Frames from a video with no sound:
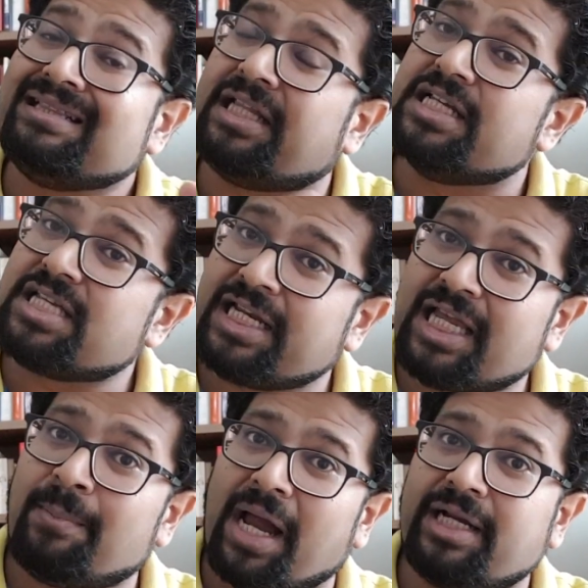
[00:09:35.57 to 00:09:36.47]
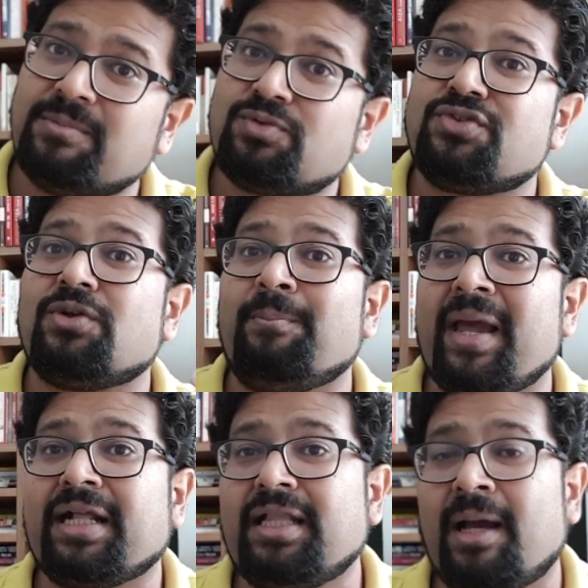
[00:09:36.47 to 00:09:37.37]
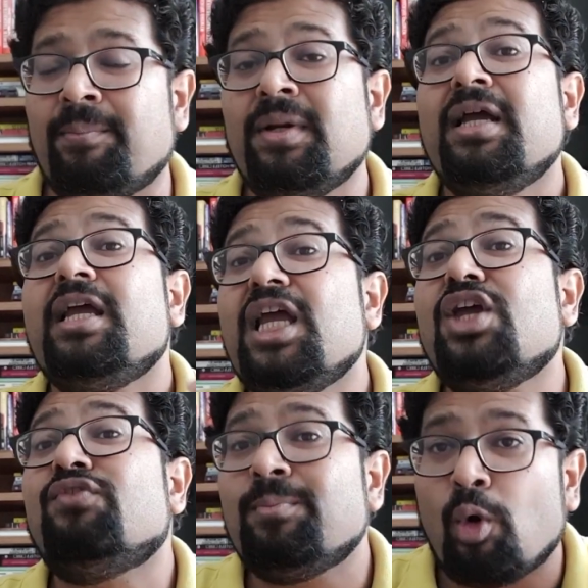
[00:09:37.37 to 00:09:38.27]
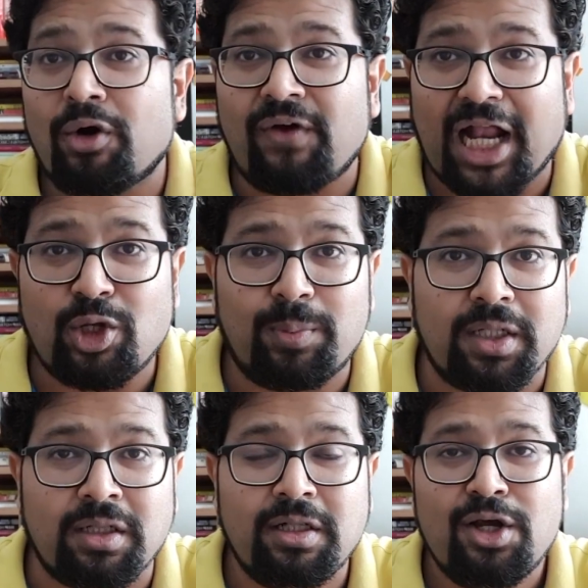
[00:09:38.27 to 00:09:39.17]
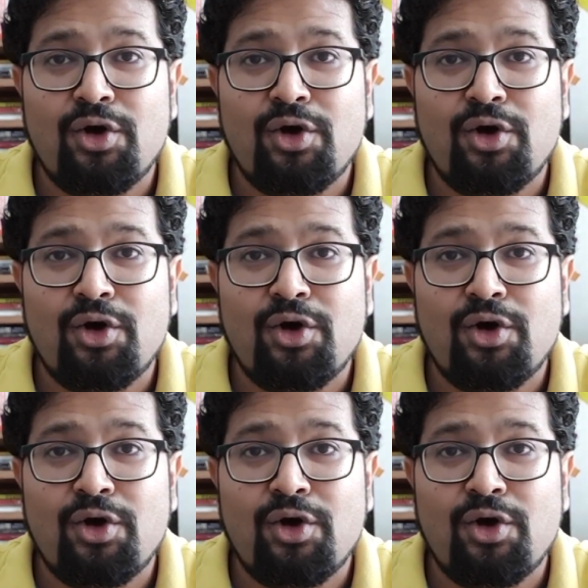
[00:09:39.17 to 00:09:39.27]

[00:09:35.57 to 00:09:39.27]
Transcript: these in-game items, which will make them even more valuable